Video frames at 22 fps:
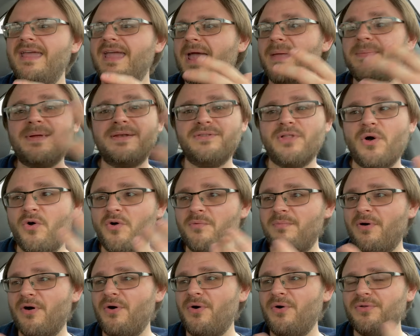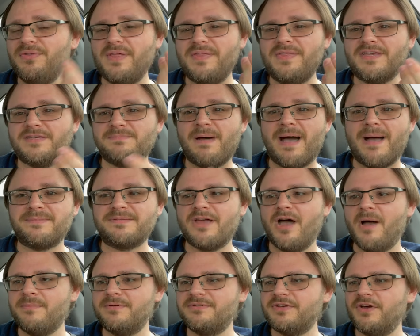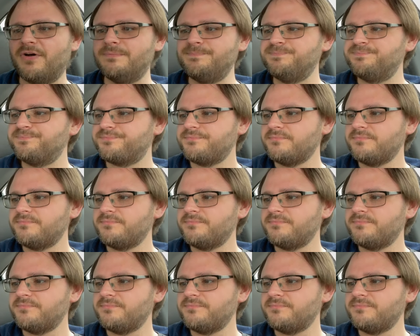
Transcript: And then lo and behold, this pops up. So